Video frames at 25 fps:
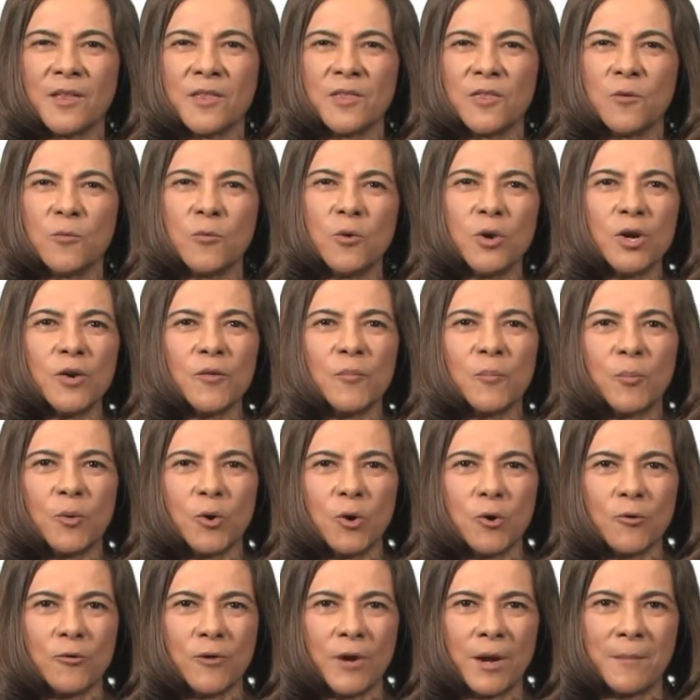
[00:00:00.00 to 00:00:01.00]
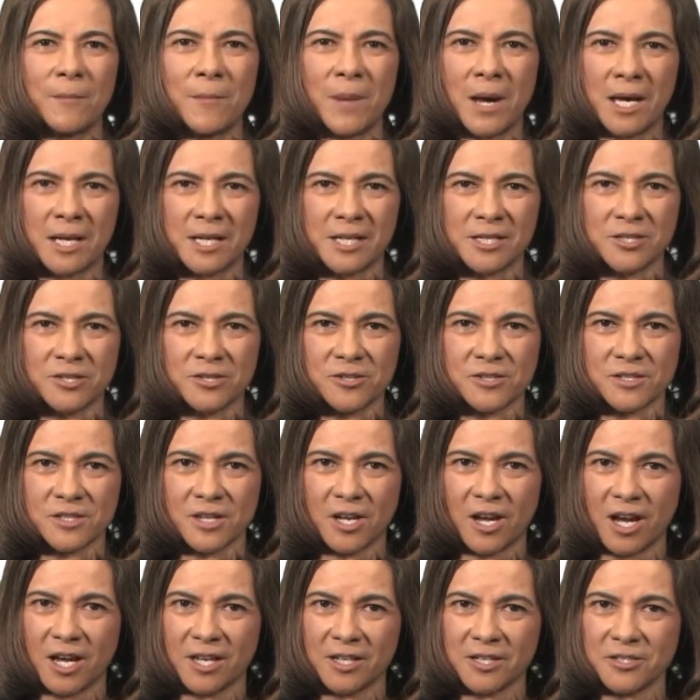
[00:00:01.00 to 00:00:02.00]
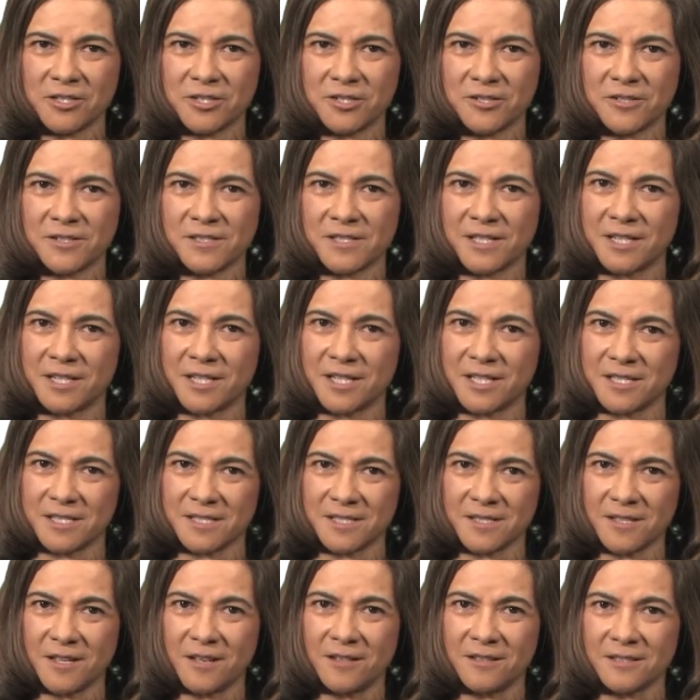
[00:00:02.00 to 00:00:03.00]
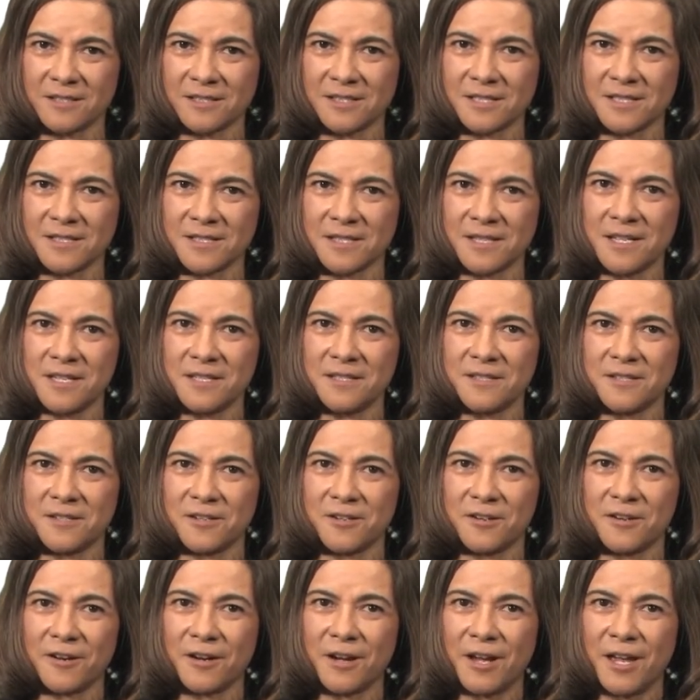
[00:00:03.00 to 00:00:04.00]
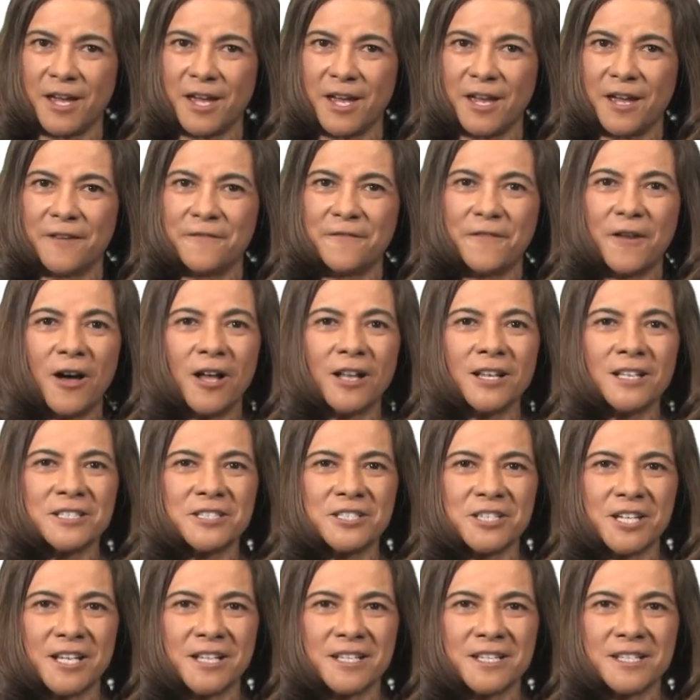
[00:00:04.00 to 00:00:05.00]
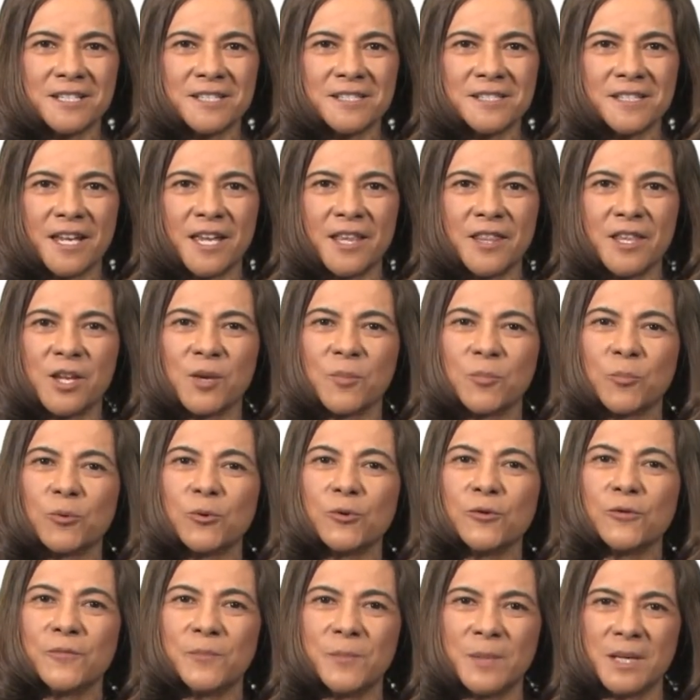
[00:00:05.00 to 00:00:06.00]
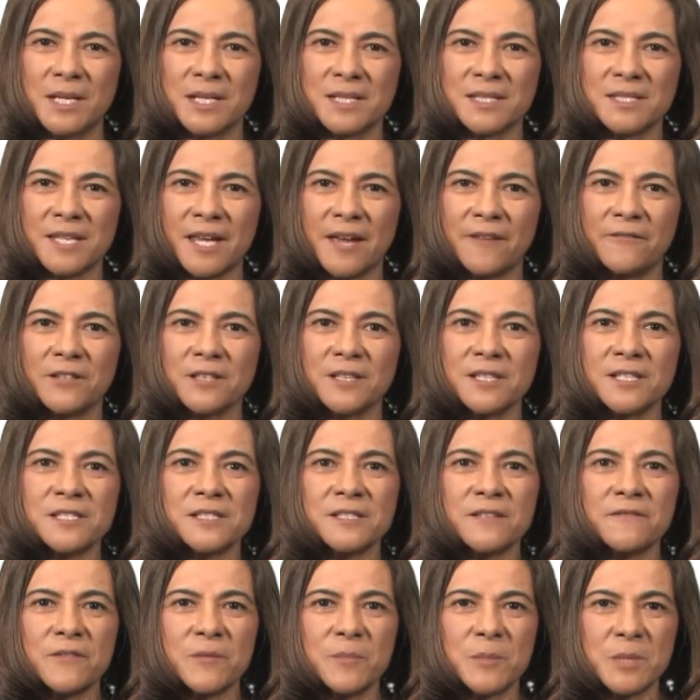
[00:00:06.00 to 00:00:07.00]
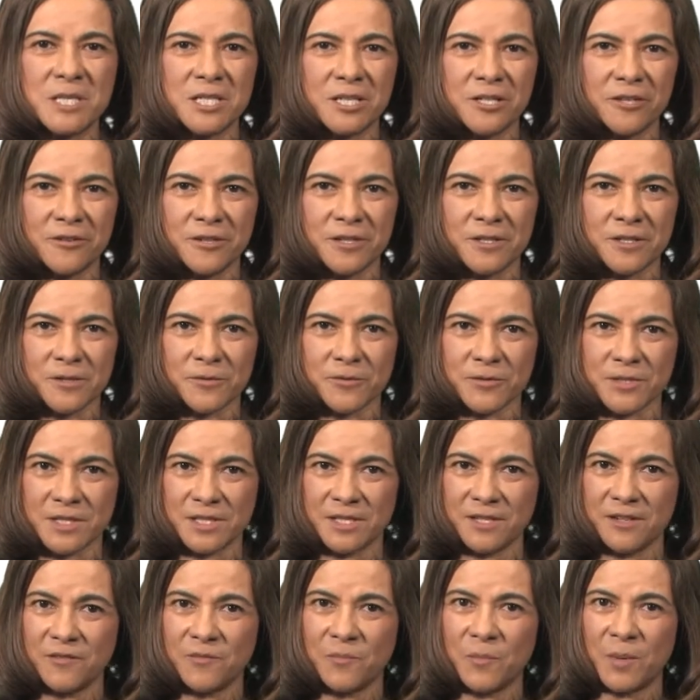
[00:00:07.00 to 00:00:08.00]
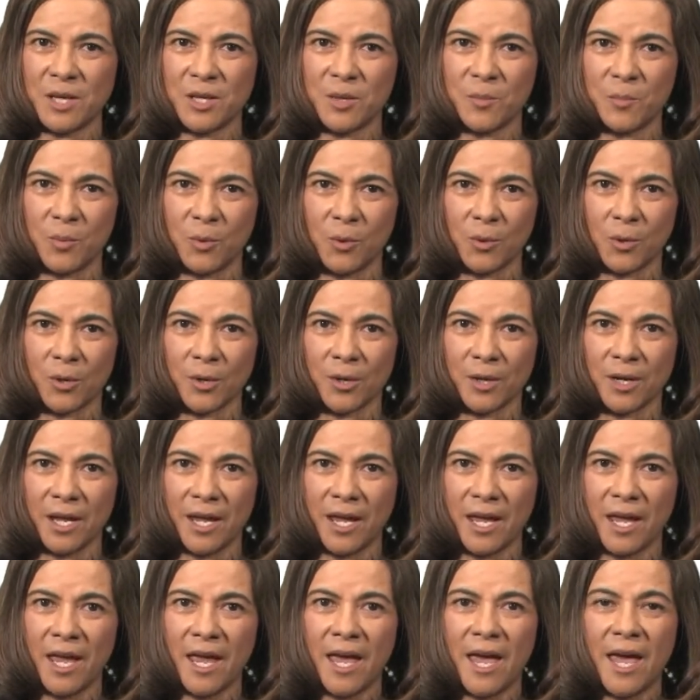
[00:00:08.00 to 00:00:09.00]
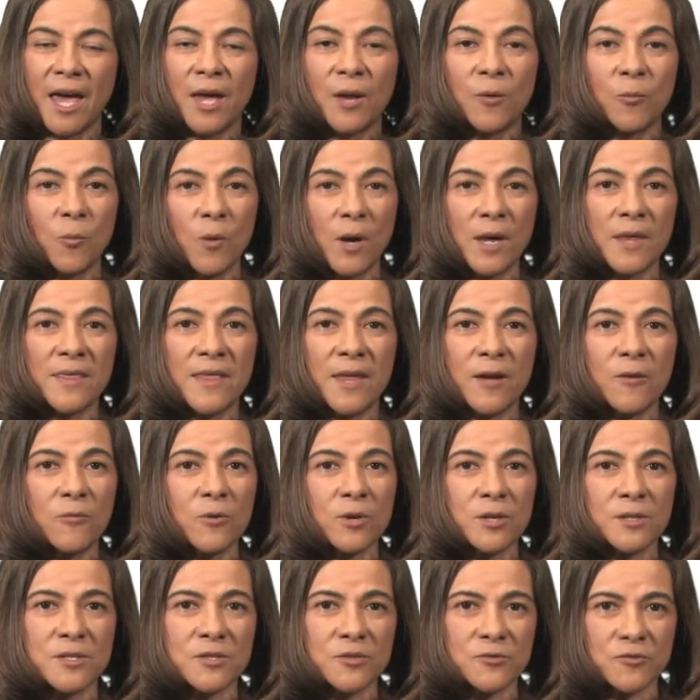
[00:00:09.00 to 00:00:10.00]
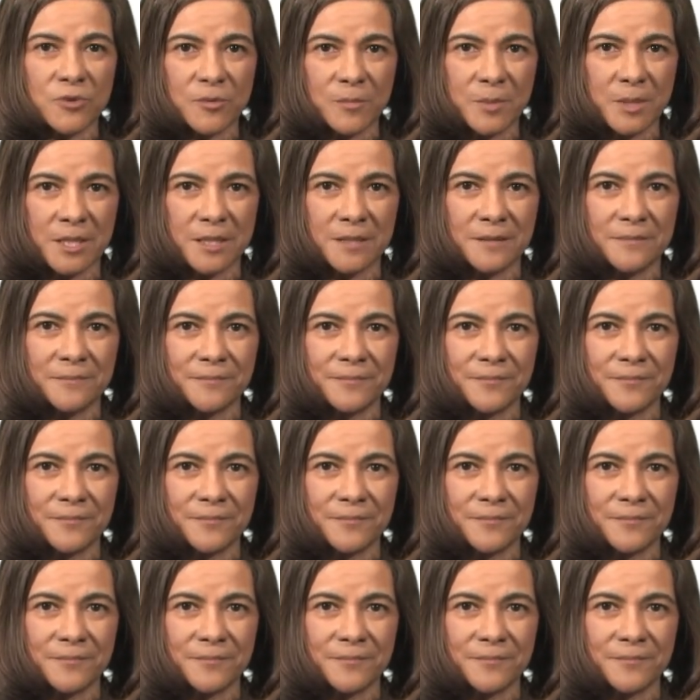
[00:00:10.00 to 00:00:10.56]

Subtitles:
The work of program monitors, auditors, and consultants is easier if all agendas and the approved minutes have a list of the materials received by the board and when they were distributed.